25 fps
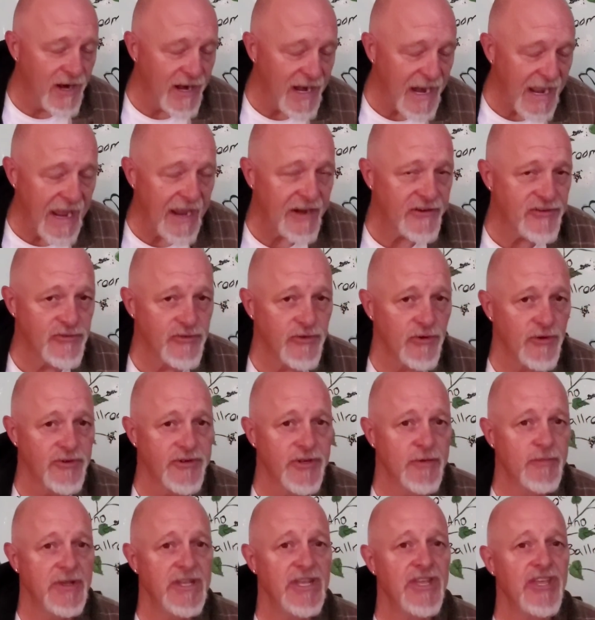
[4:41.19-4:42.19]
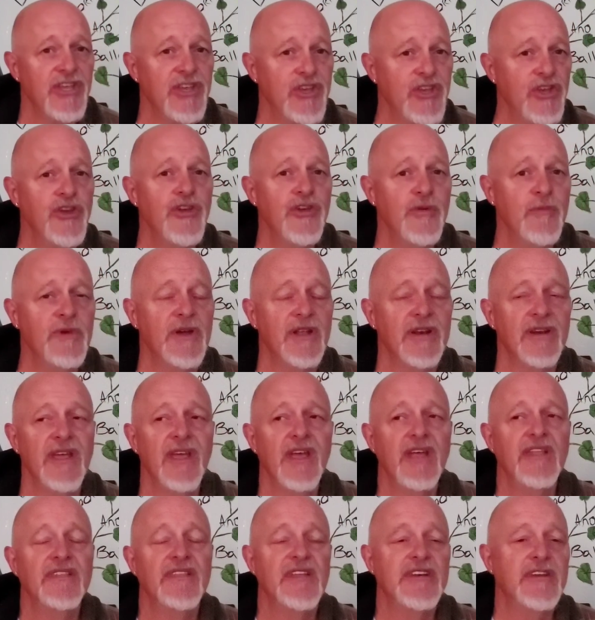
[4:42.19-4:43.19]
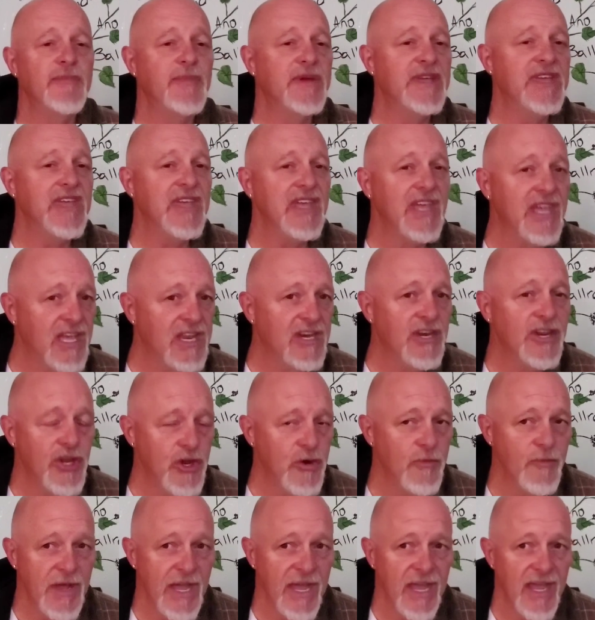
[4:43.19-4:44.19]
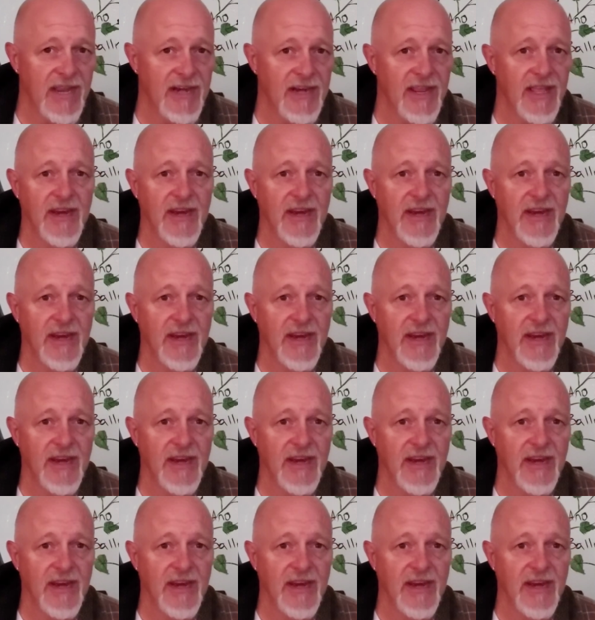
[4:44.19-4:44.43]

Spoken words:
natural to be human than to be inhumane.